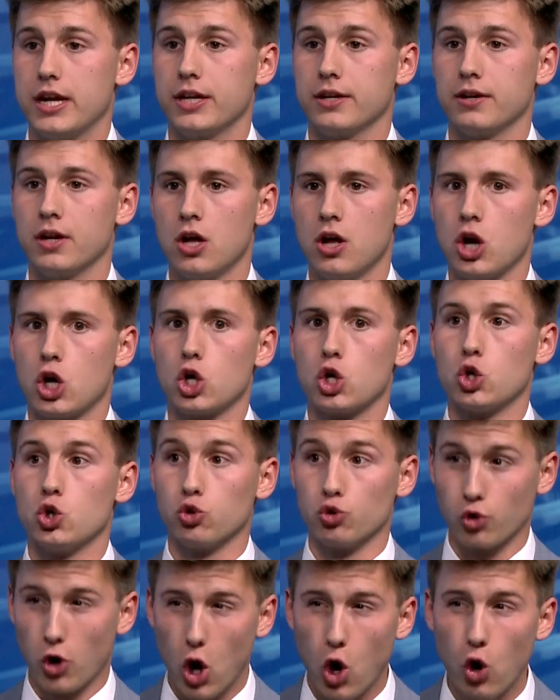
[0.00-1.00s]
in
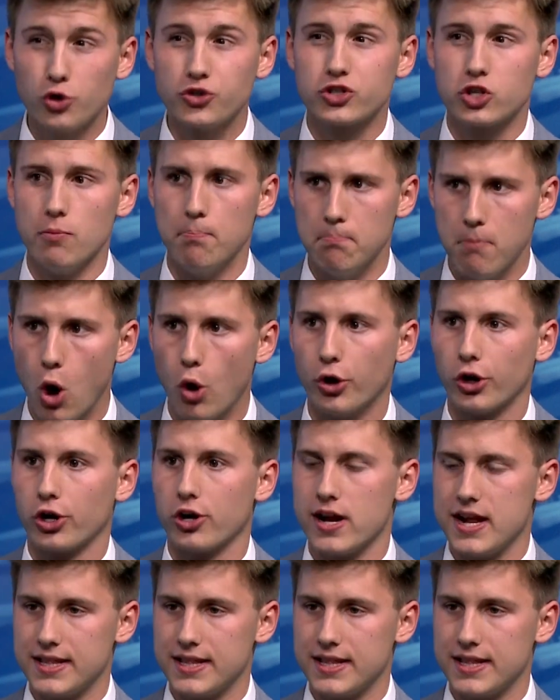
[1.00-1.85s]
gross motor